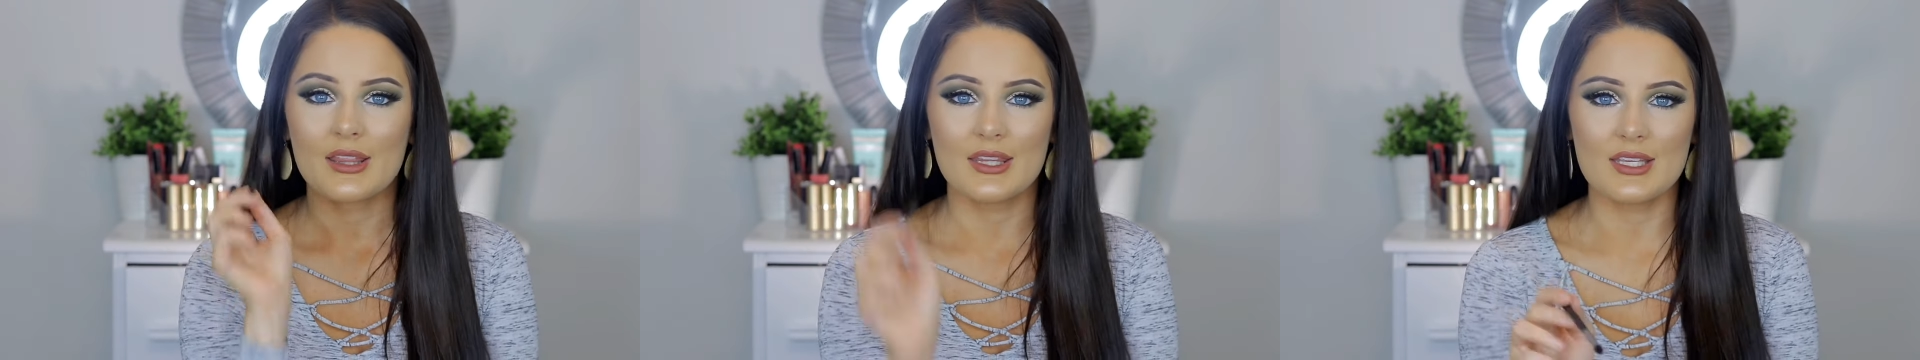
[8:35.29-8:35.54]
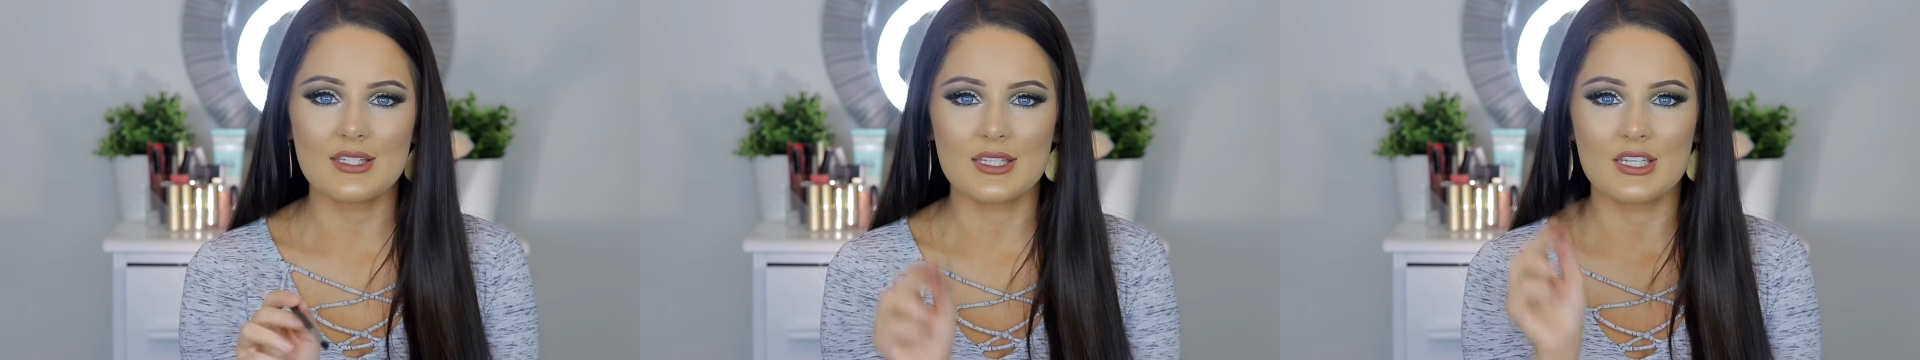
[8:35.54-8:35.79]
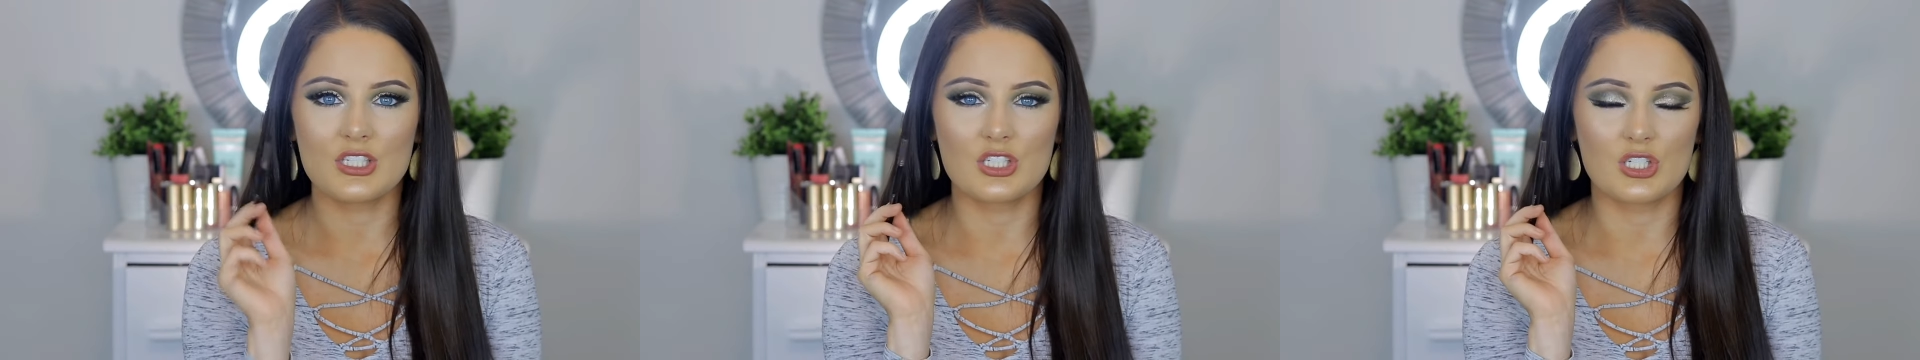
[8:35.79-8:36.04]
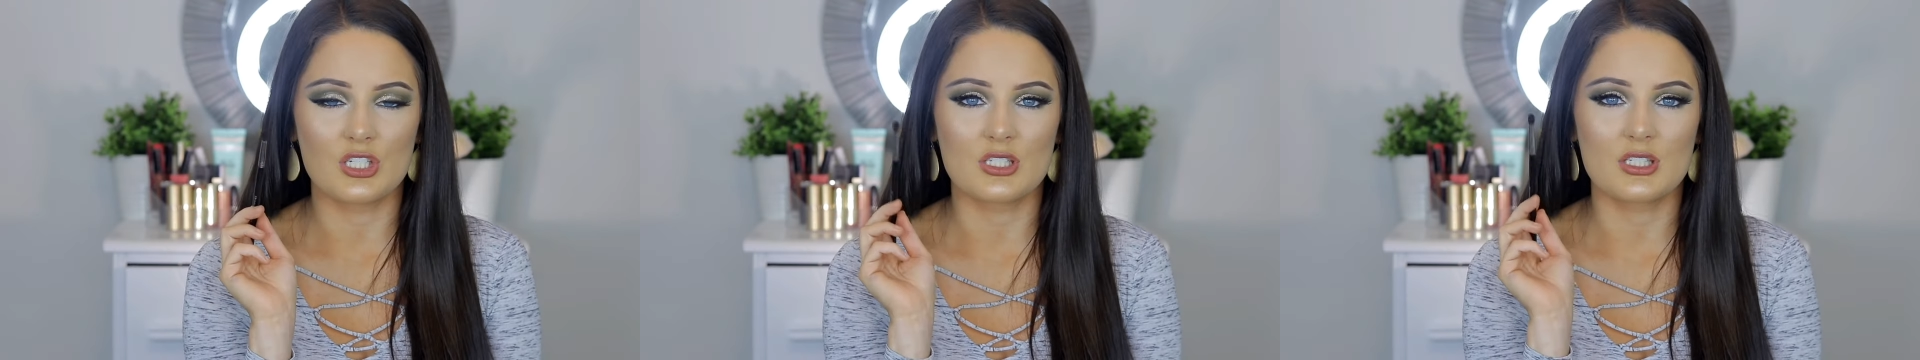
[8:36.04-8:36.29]
This is
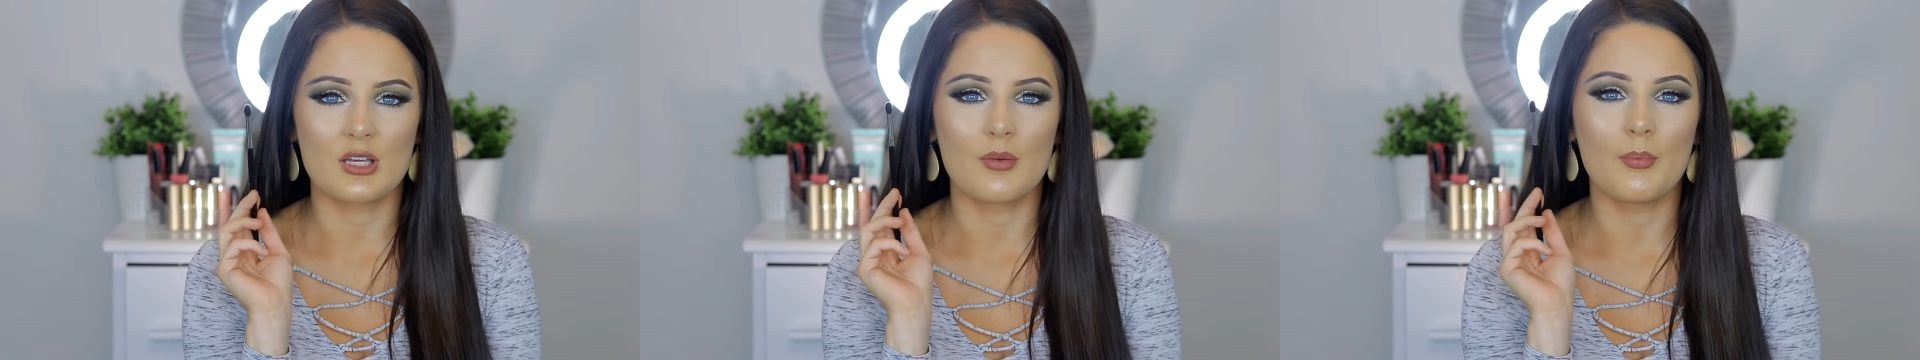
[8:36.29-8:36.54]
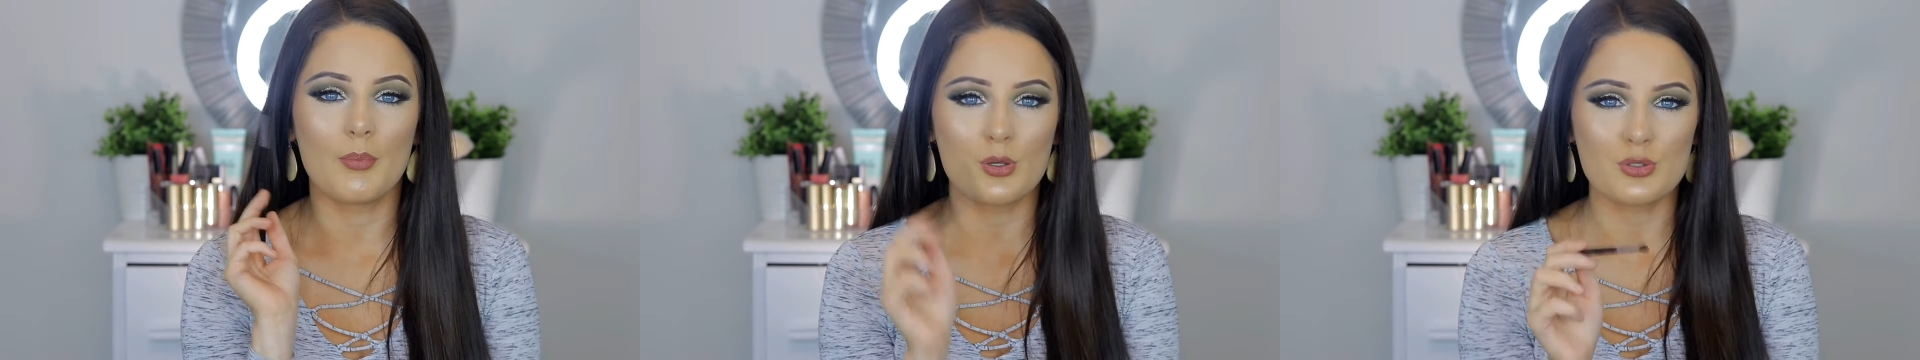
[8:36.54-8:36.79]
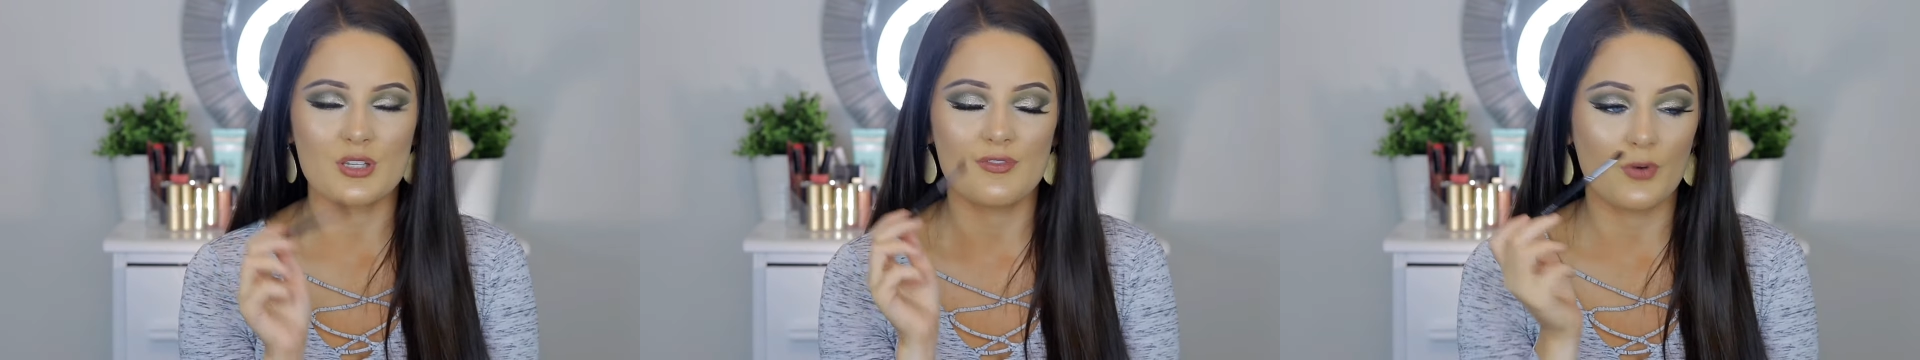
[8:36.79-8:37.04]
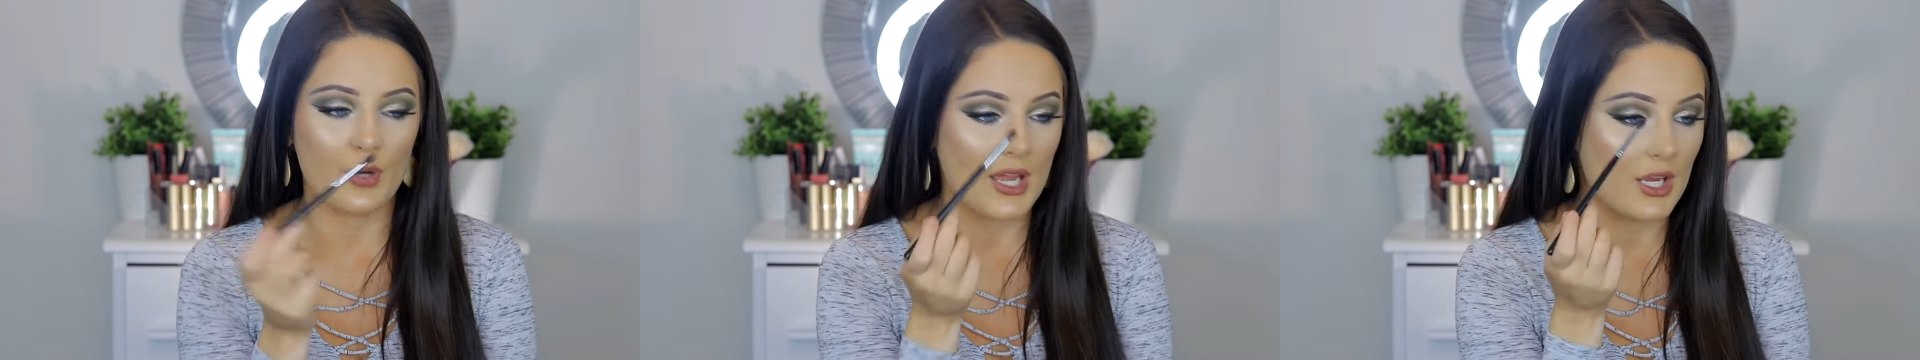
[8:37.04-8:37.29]
just mostly
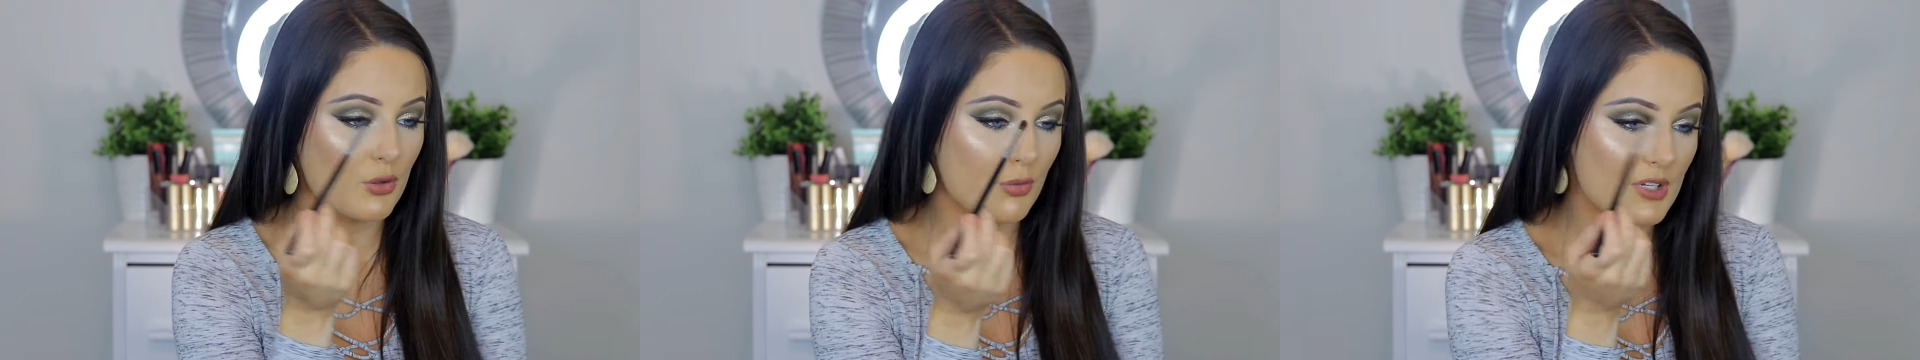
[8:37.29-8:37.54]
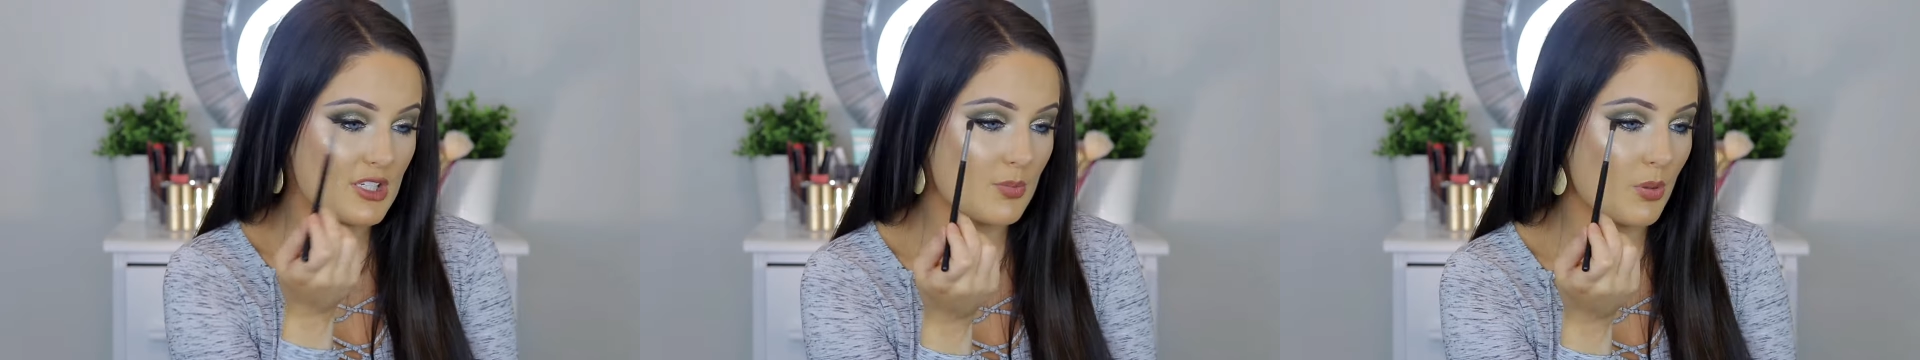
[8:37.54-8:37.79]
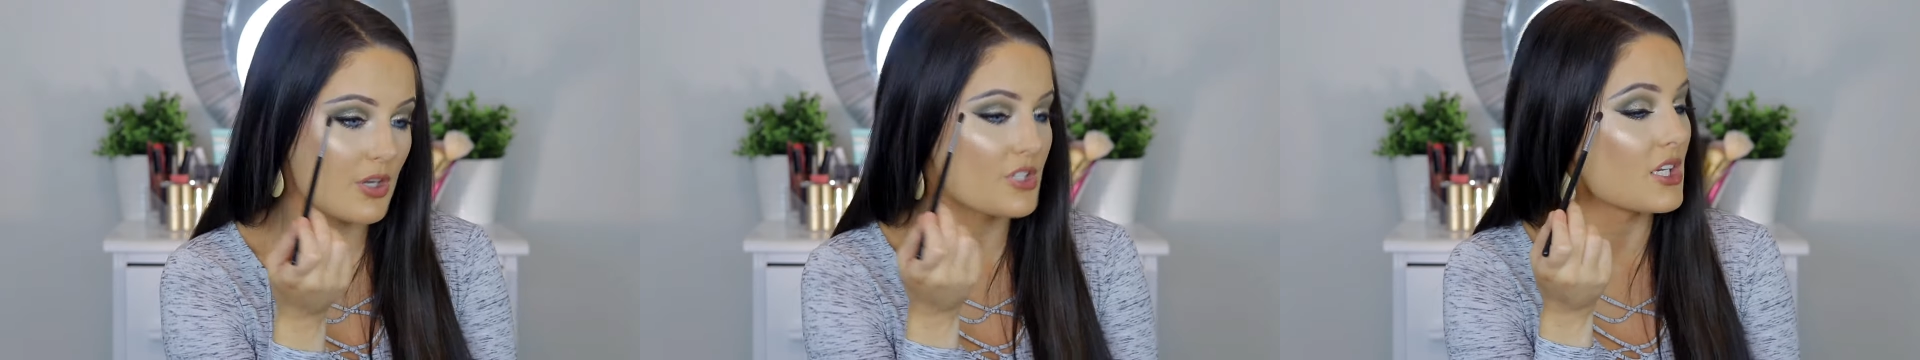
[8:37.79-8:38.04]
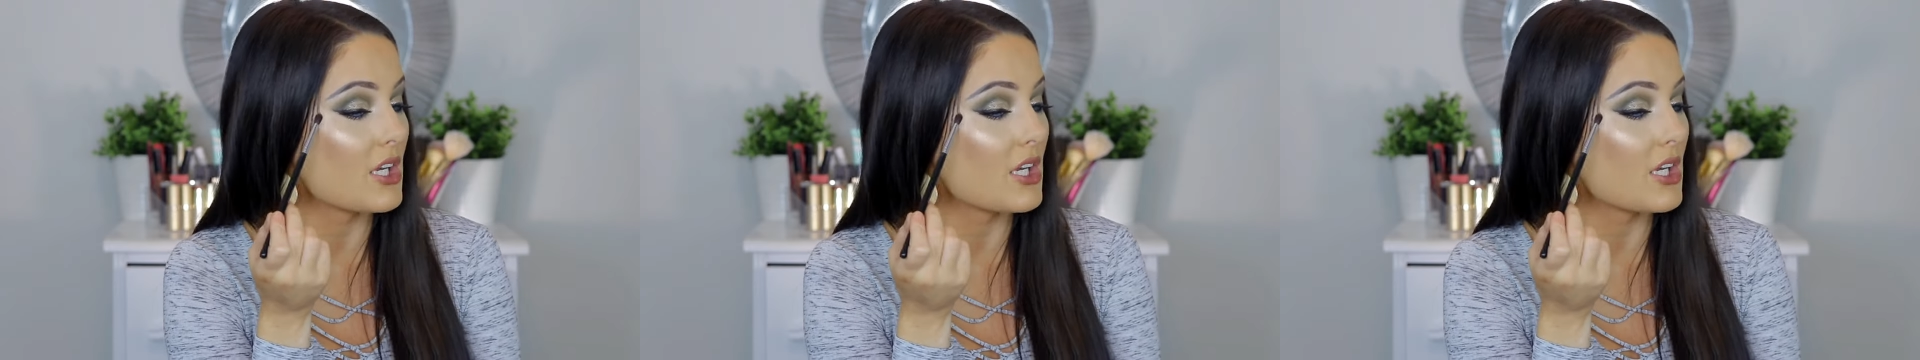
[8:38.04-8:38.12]
for a crease brush